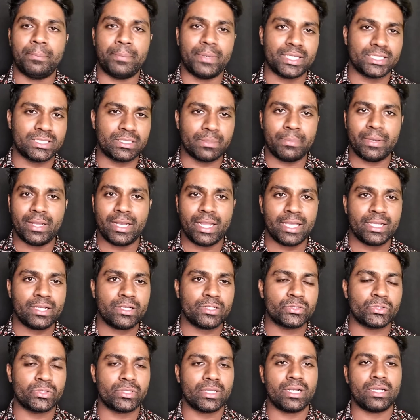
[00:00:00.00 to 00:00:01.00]
press the bell
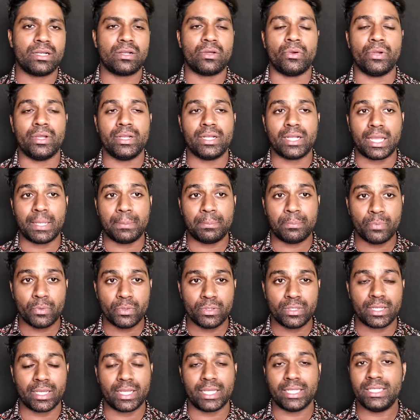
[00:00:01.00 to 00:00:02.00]
icon, so that when I
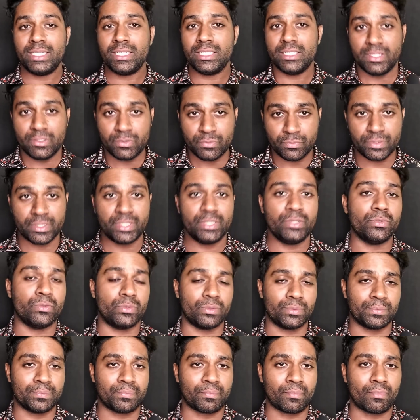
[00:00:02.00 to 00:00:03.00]
put any new
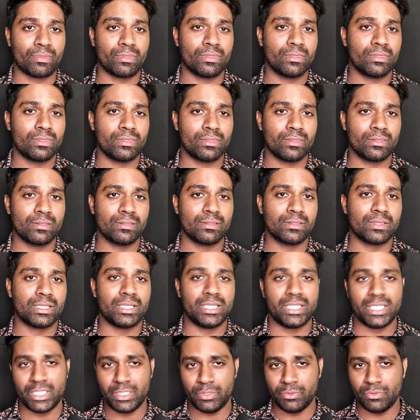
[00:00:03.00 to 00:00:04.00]
video,
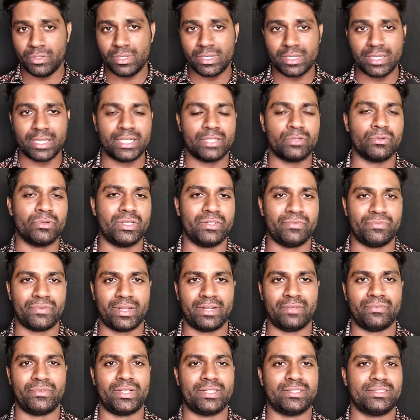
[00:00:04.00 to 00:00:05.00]
you will get
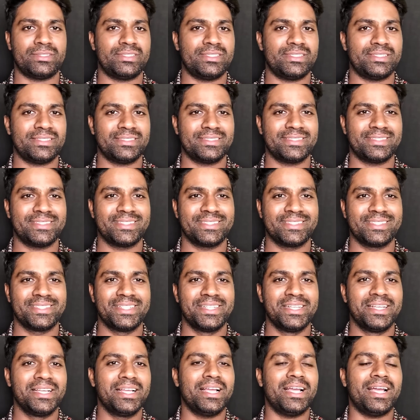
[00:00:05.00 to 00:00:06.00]
notified fast.
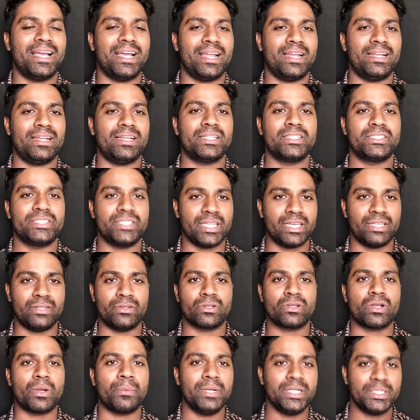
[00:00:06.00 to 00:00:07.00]
And share
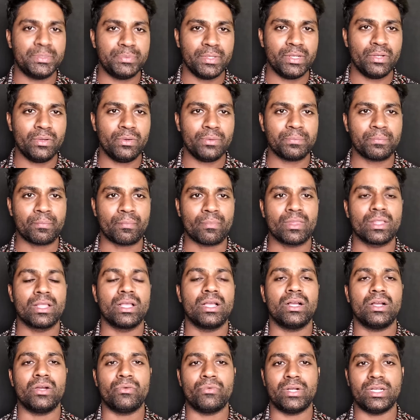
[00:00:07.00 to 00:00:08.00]
your comments below.
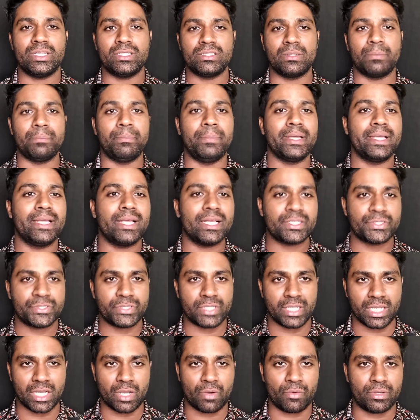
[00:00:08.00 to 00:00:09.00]
What is the biggest
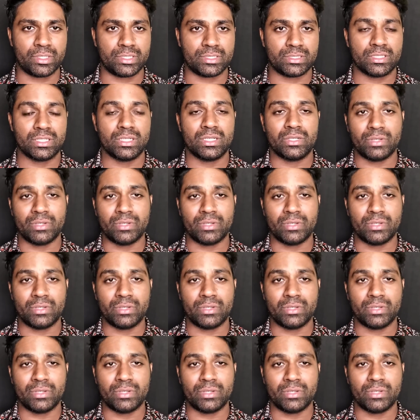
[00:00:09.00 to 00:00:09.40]
takeaways?